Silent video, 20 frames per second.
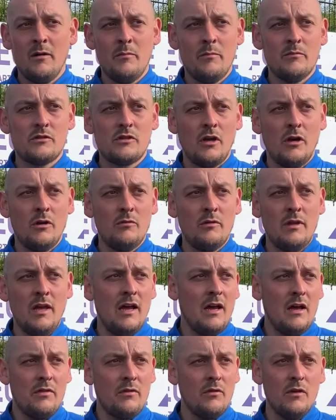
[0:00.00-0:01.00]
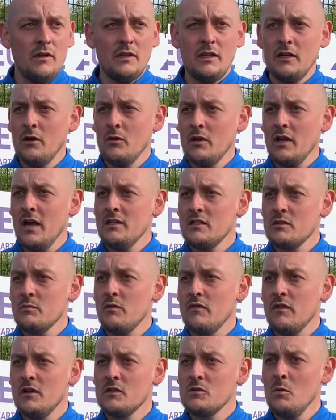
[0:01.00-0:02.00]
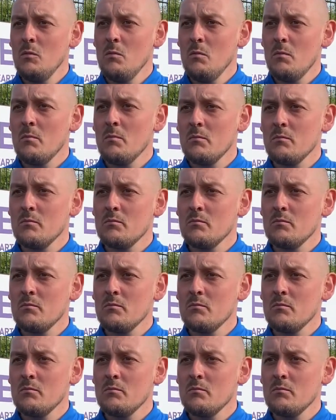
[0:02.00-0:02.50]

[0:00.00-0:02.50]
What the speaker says: So yeah, I thought they did okay, to be fair to them.